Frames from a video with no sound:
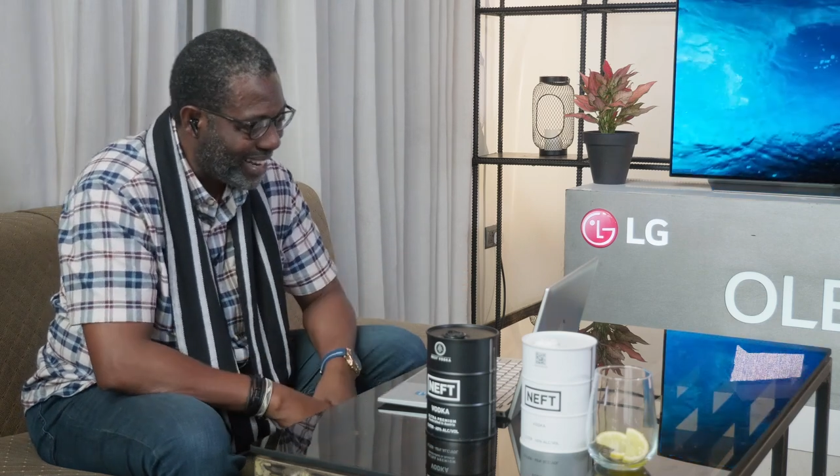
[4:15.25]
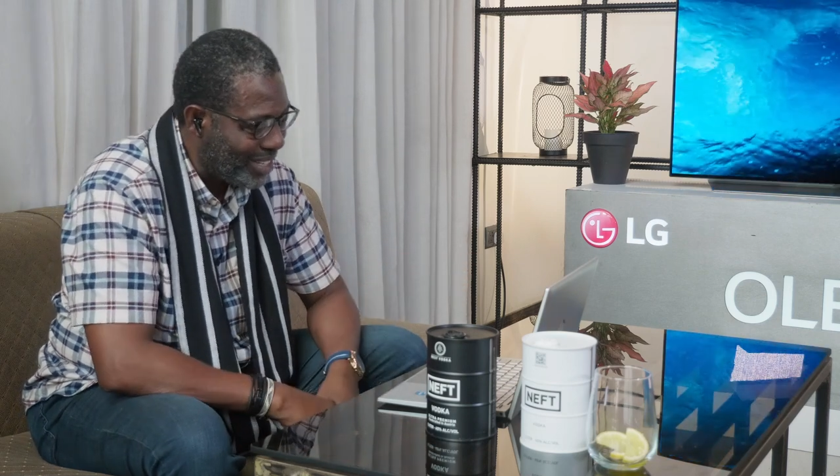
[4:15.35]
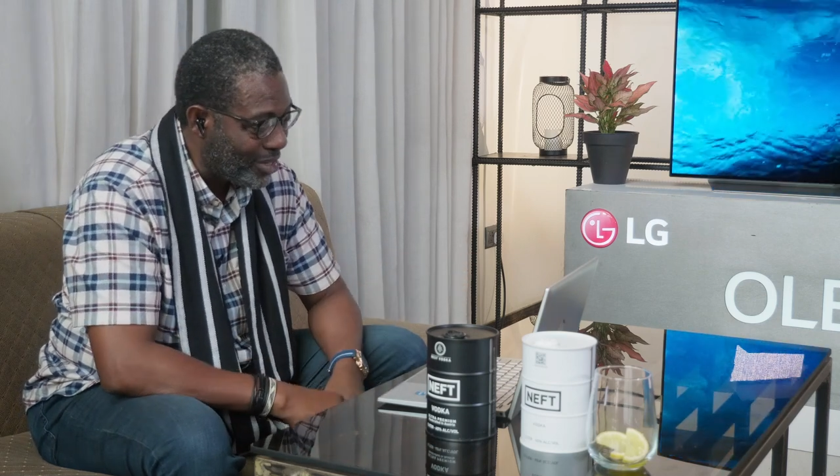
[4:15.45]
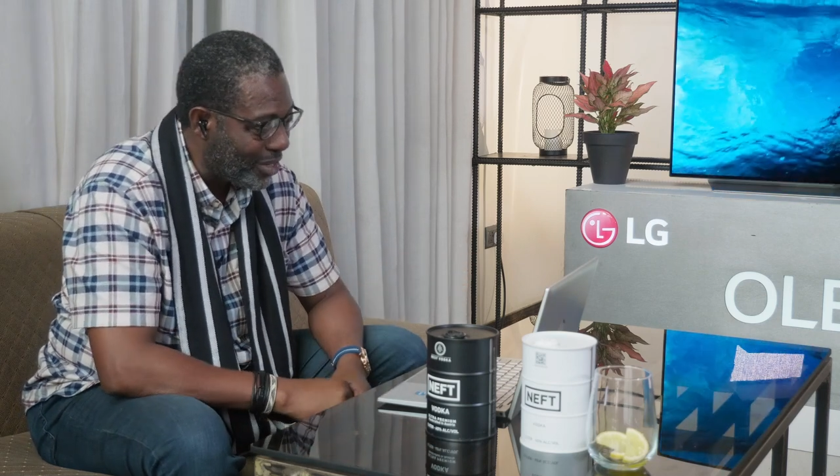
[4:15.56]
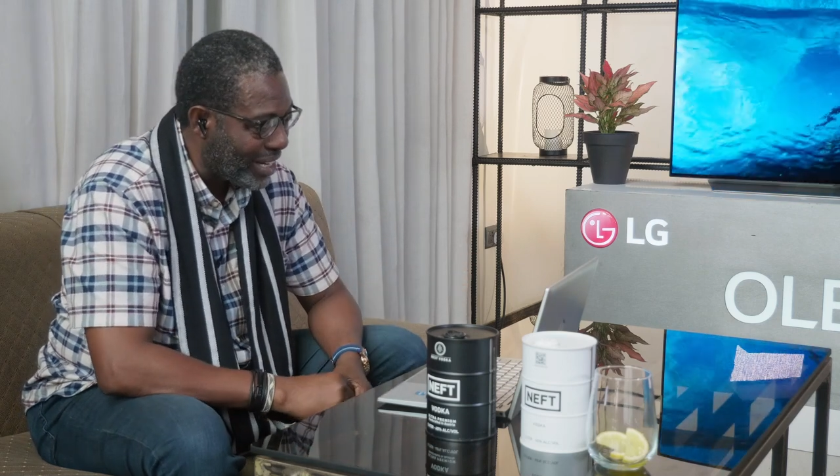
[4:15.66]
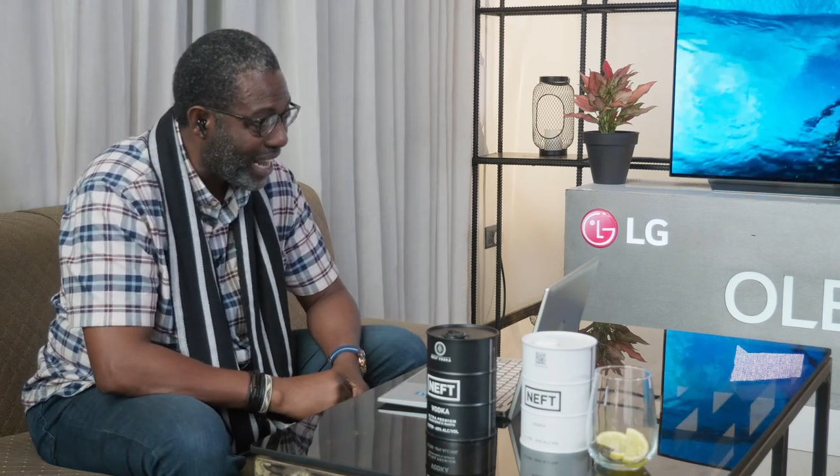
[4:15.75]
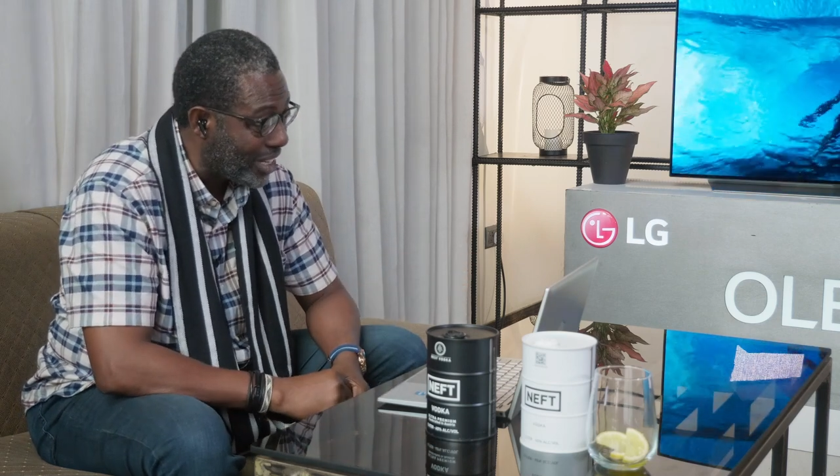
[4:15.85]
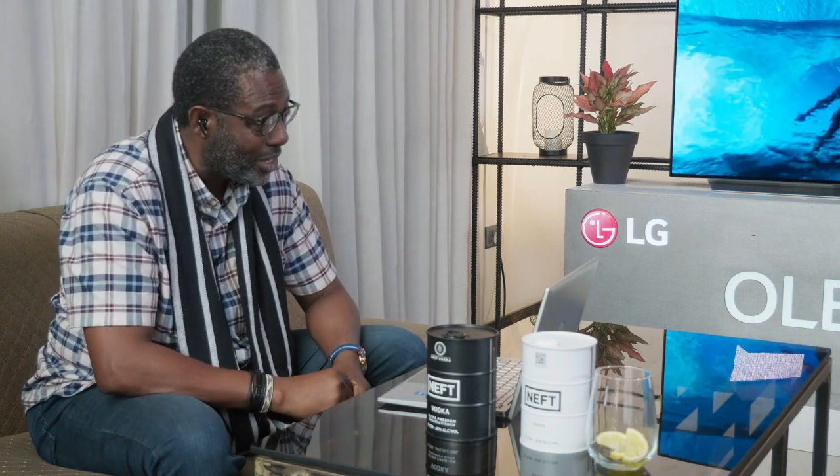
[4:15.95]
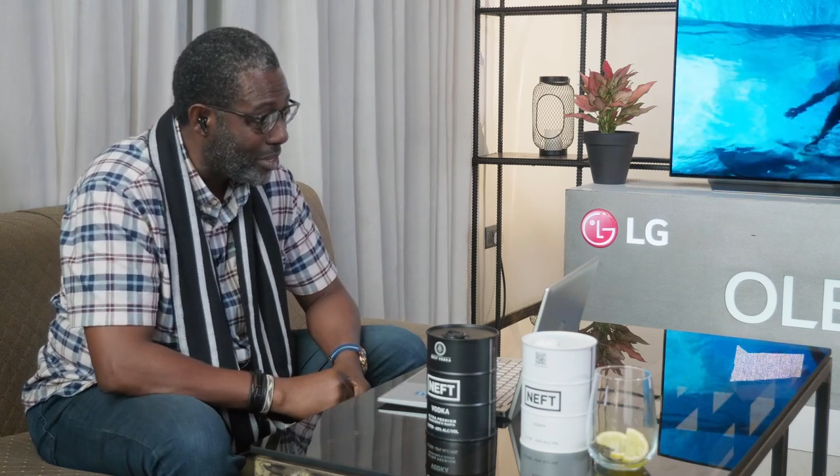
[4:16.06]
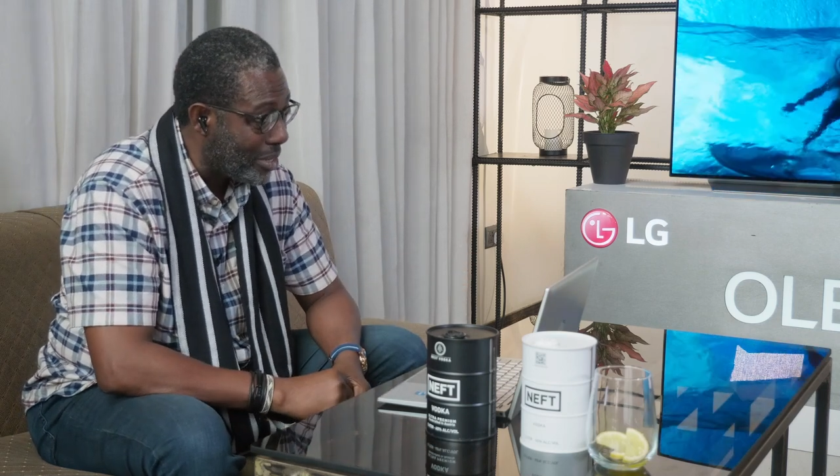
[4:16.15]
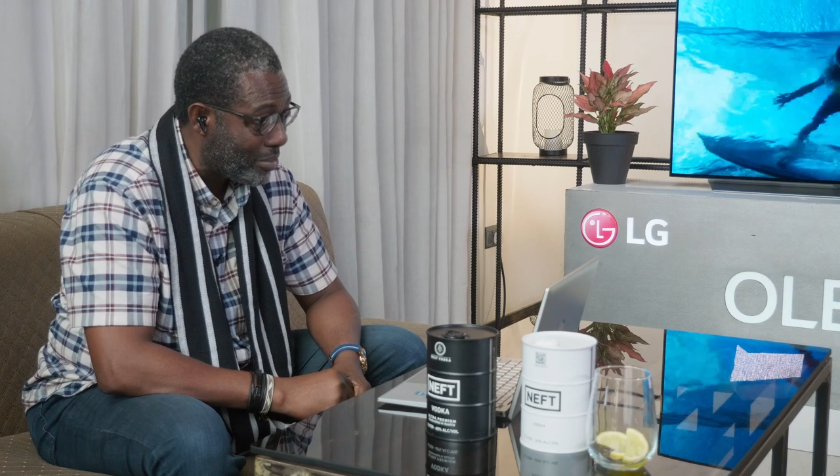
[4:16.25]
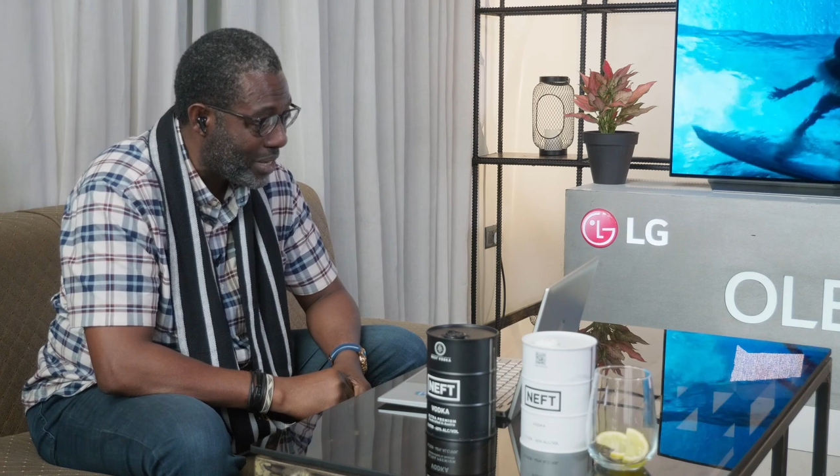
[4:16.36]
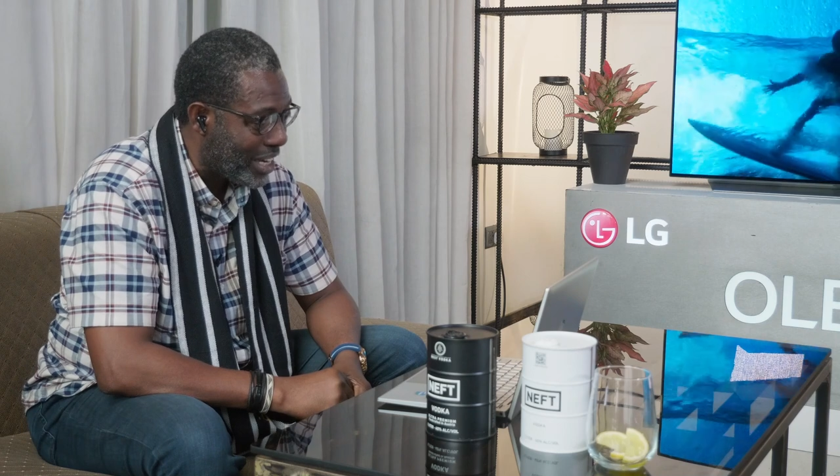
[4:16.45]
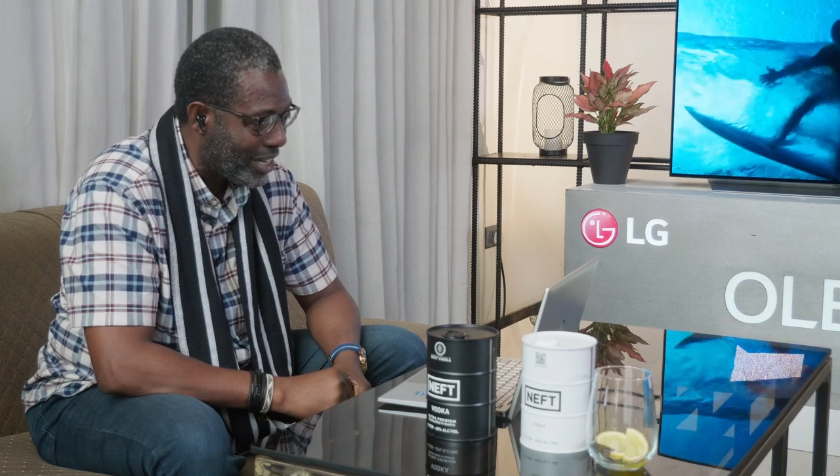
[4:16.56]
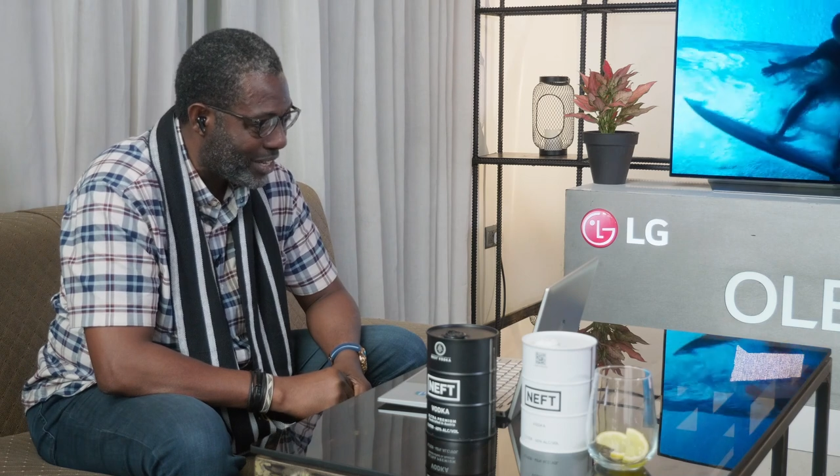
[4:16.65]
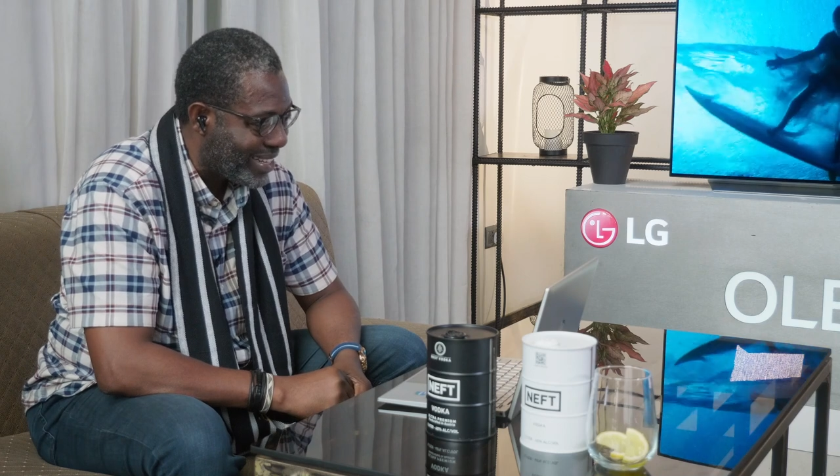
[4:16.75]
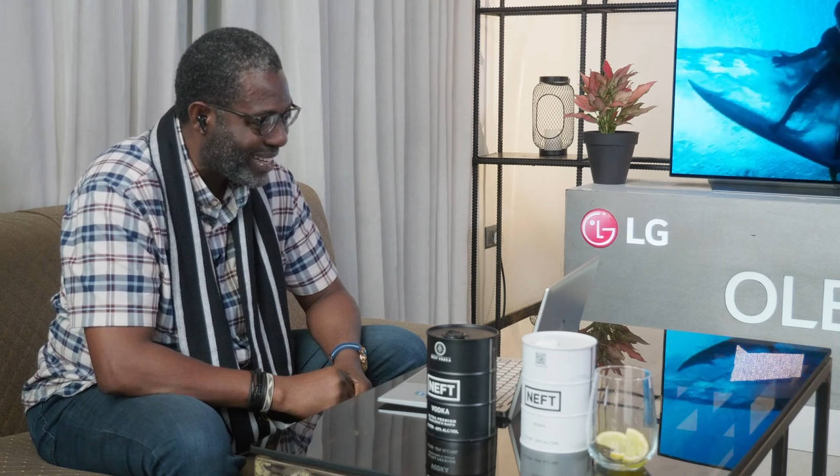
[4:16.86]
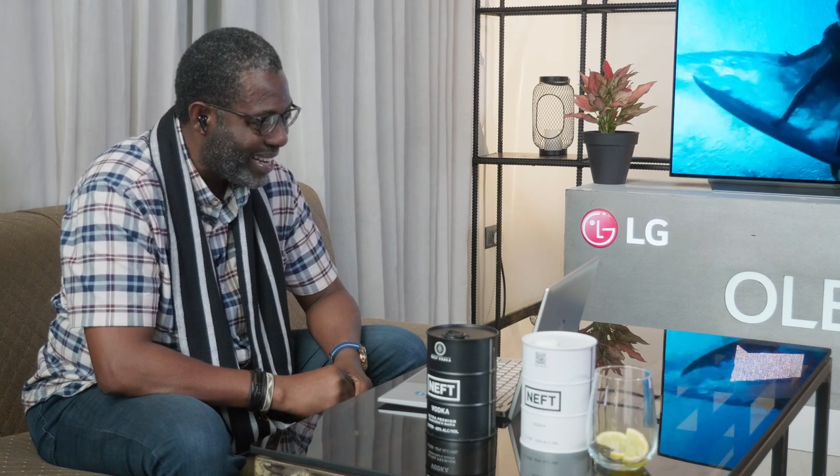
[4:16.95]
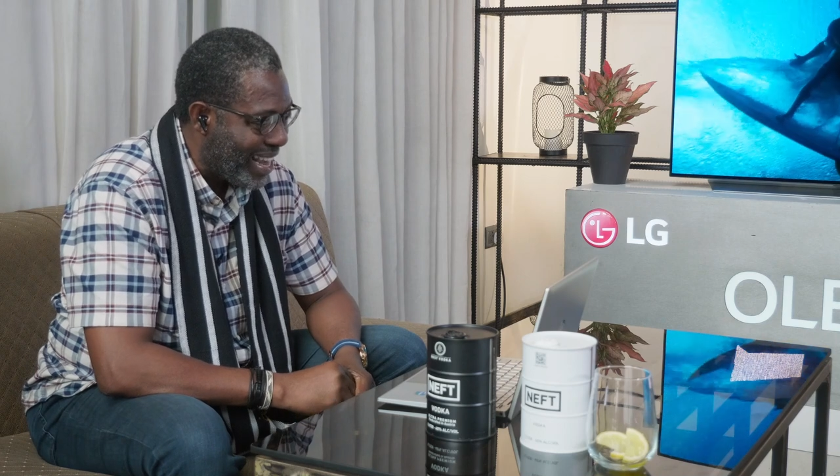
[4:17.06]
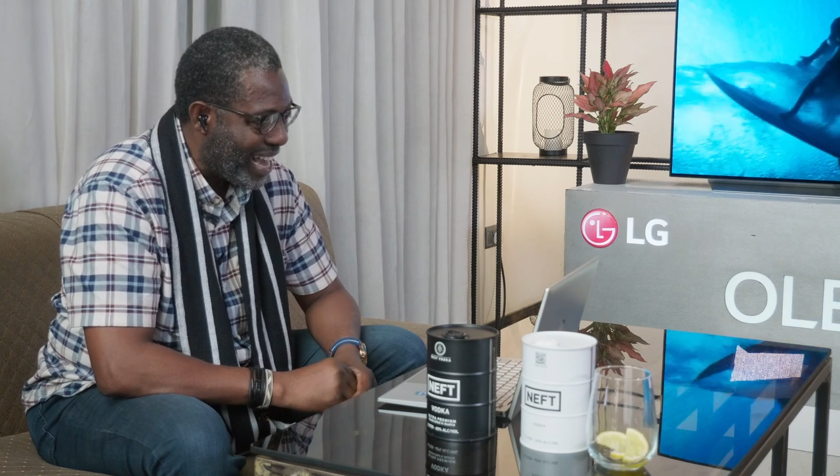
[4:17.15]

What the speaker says: you look like you're doing really good.